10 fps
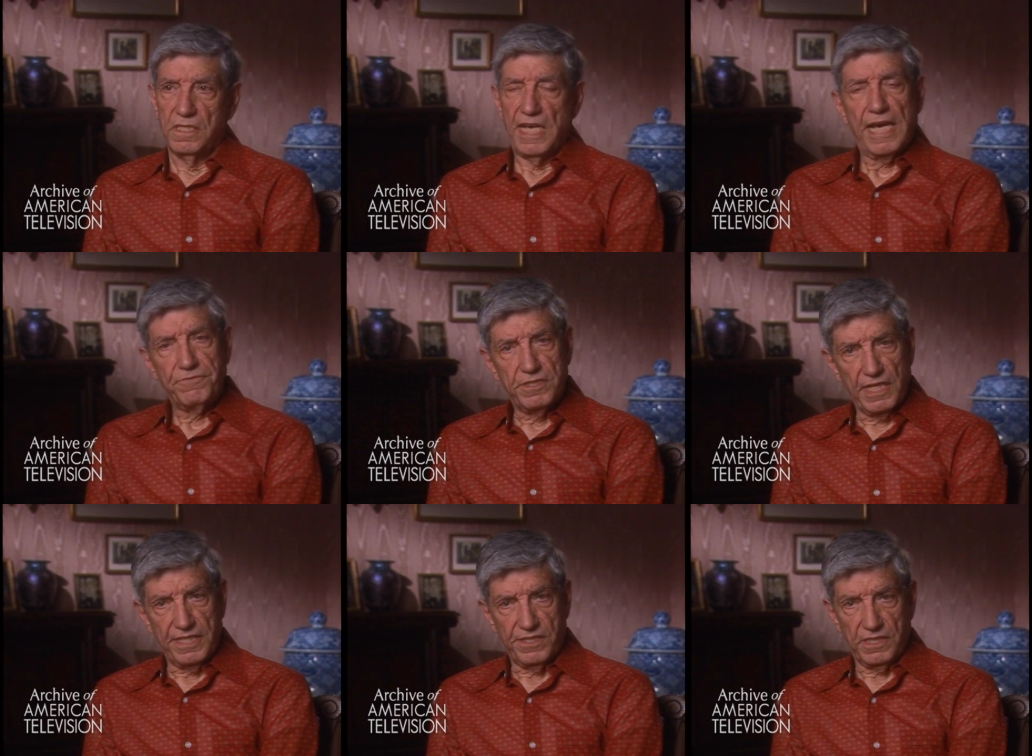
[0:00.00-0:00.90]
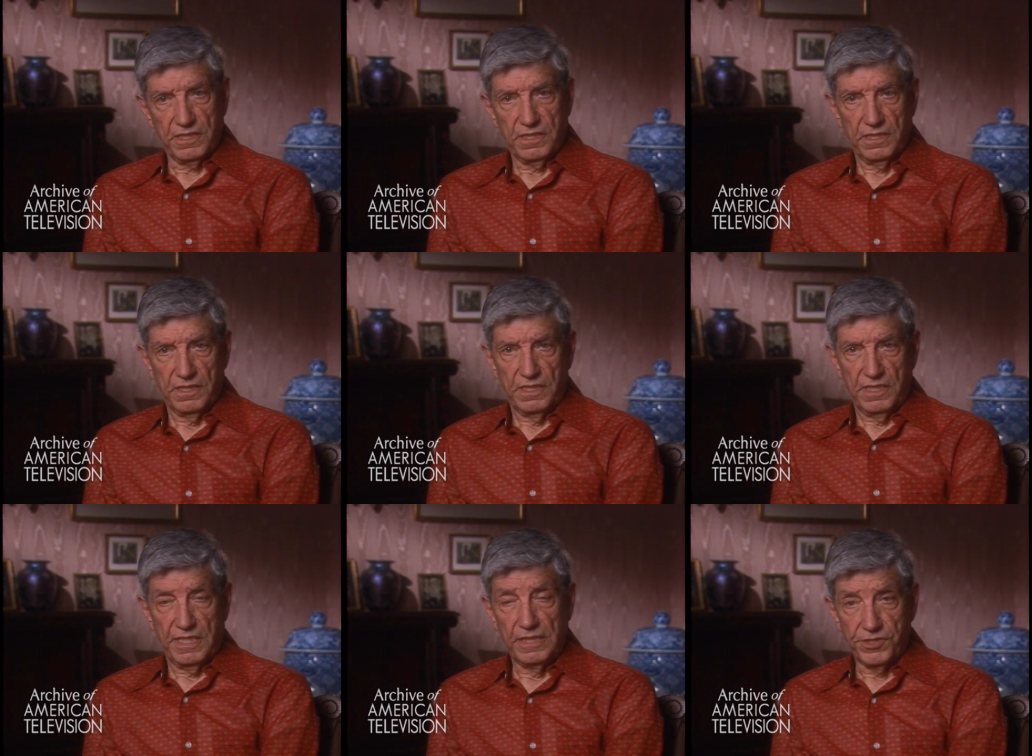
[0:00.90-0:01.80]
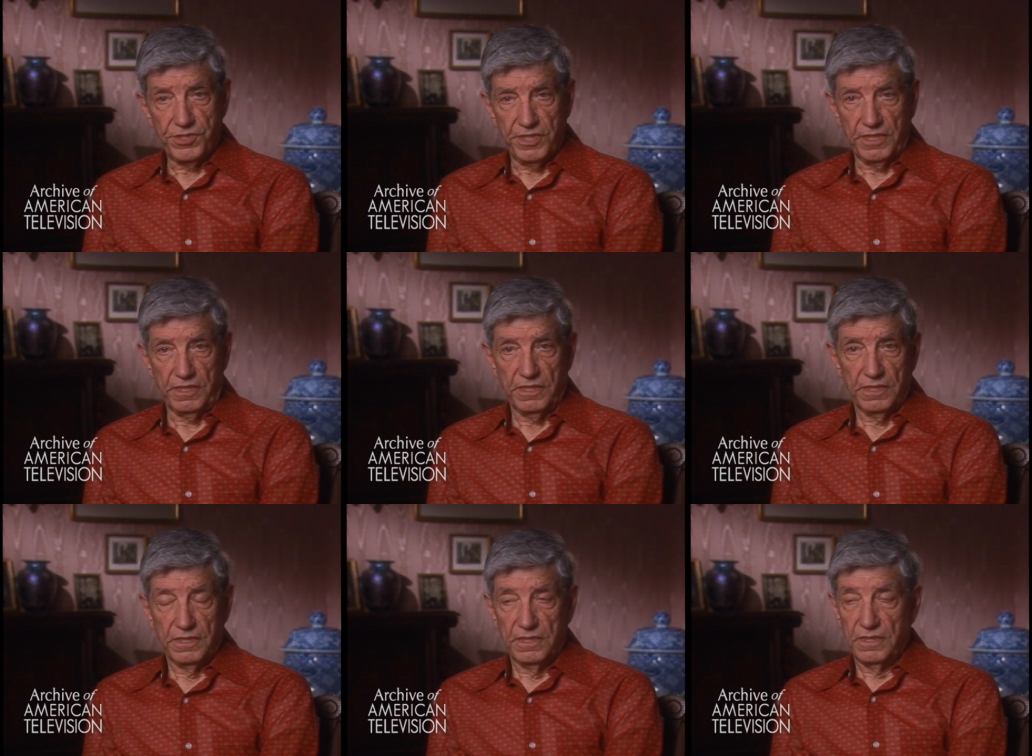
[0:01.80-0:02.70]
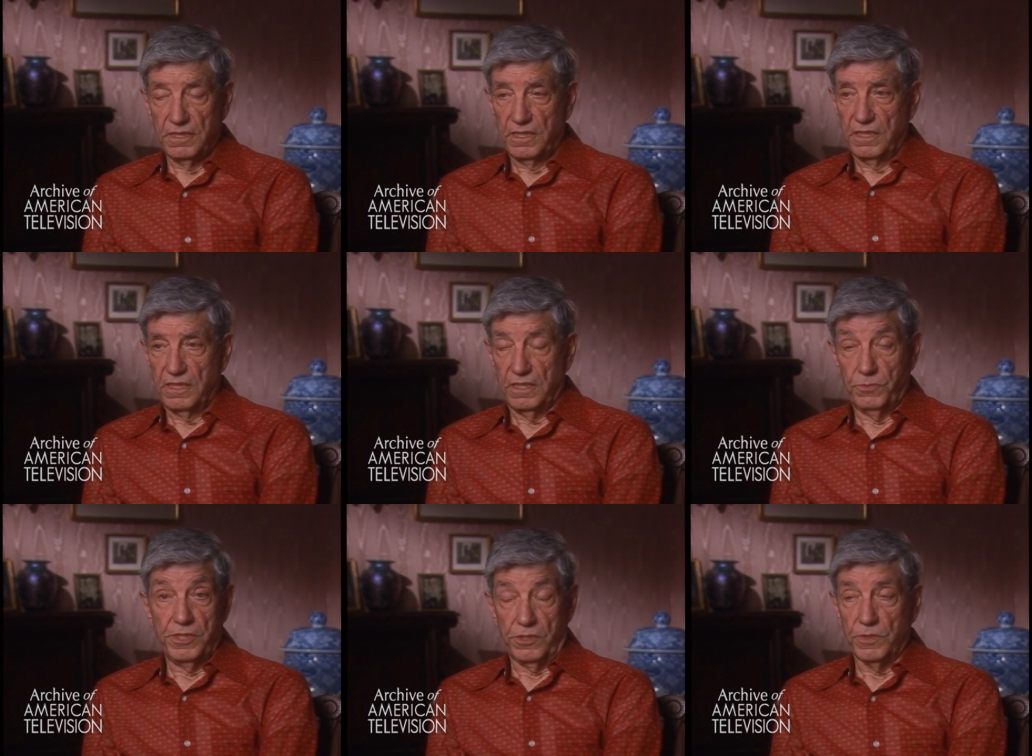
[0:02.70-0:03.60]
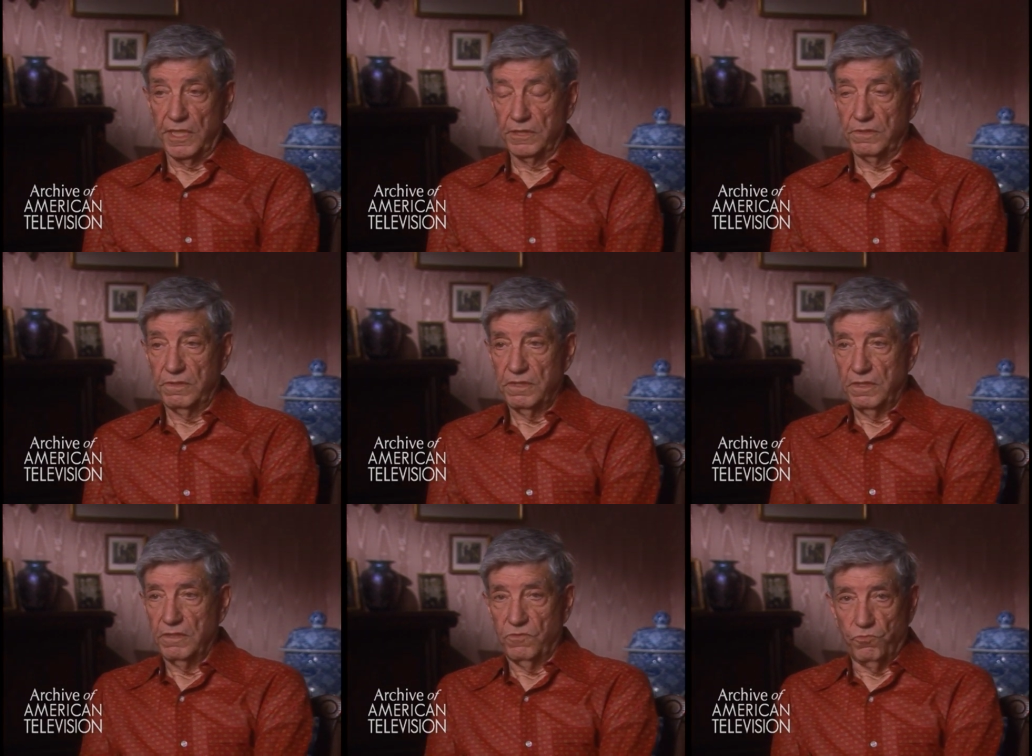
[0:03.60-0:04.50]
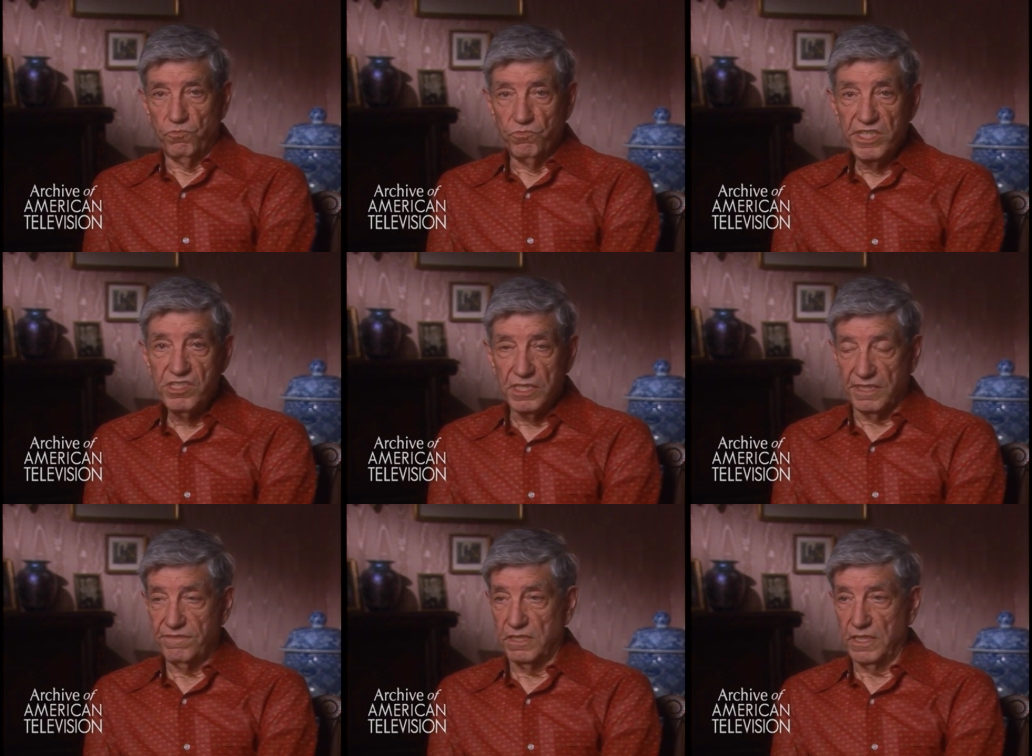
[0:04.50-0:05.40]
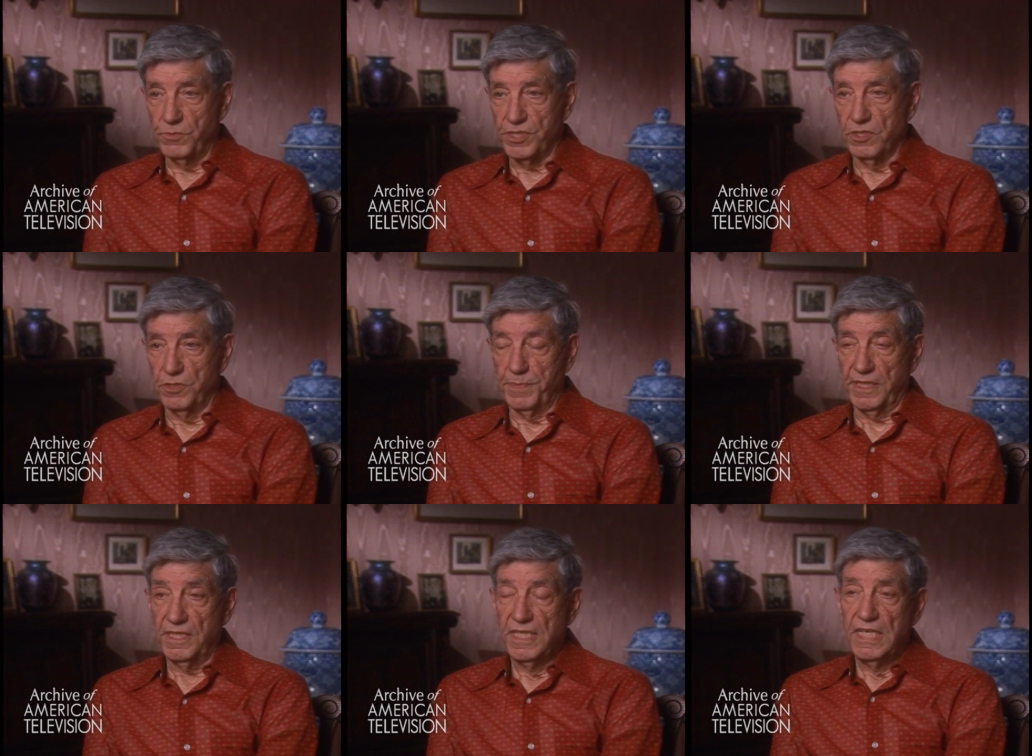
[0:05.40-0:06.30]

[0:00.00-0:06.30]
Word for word: advertising illustrator, which is what I originally thought I was going to be.